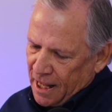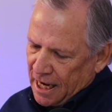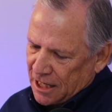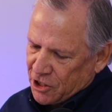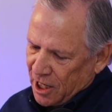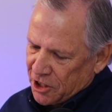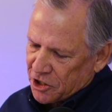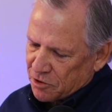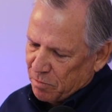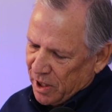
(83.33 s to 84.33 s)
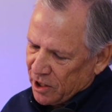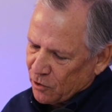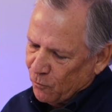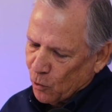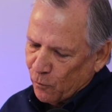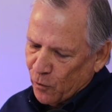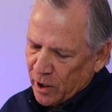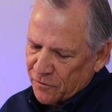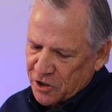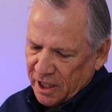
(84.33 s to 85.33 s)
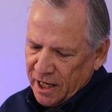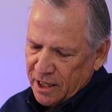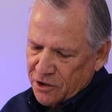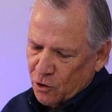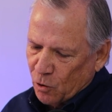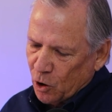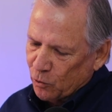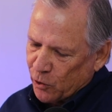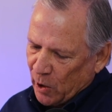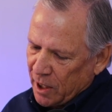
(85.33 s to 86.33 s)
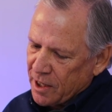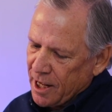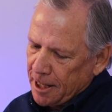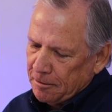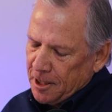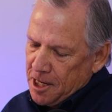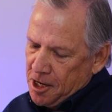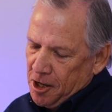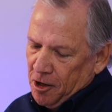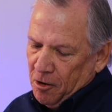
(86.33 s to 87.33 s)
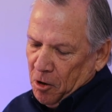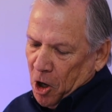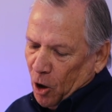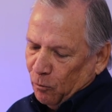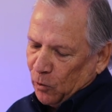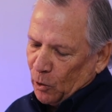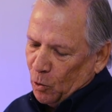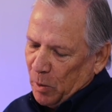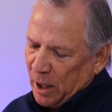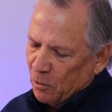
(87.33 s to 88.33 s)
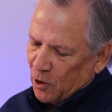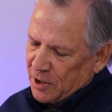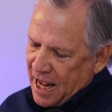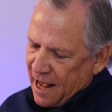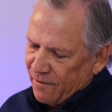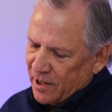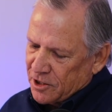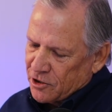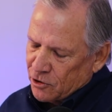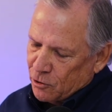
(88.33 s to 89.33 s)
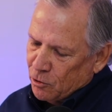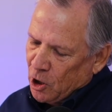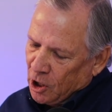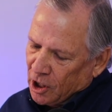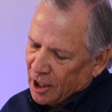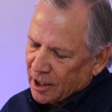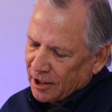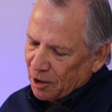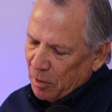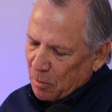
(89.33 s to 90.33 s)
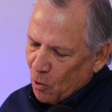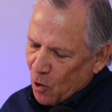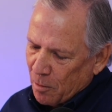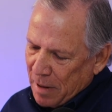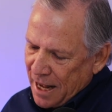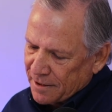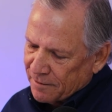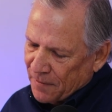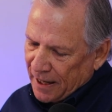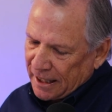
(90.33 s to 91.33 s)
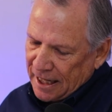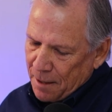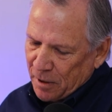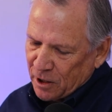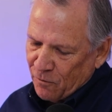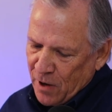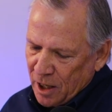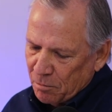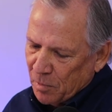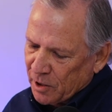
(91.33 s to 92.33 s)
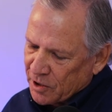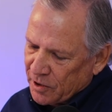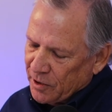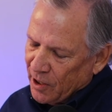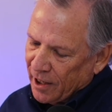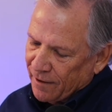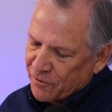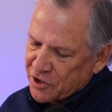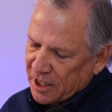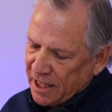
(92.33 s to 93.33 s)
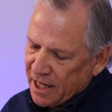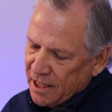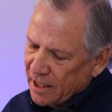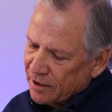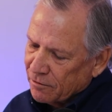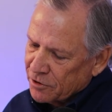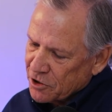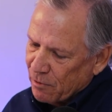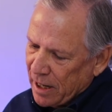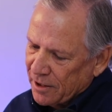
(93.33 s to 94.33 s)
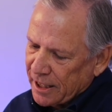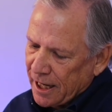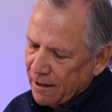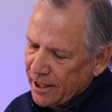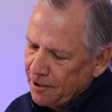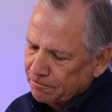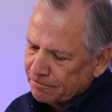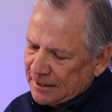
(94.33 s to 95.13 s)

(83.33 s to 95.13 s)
Josh has been at the forefront of Seguin's growth, and hopefully we'll be able to dive into a little bit more about the economic development of Seguin and the surrounding area.